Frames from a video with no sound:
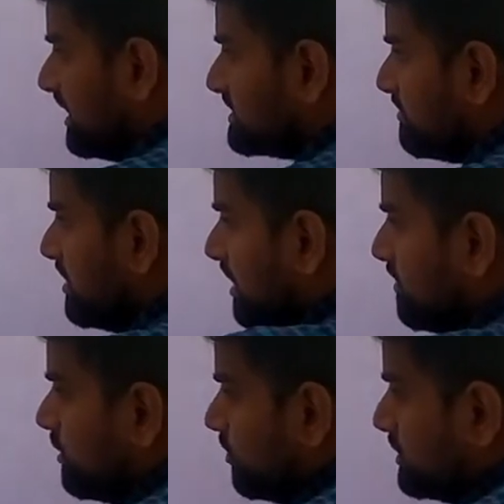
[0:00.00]
are summing
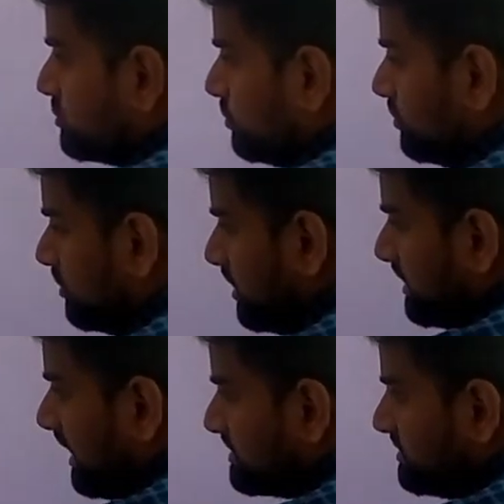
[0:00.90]
up equals to
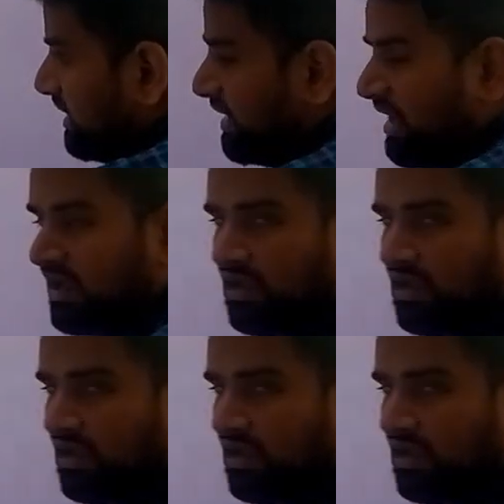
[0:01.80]
the exterior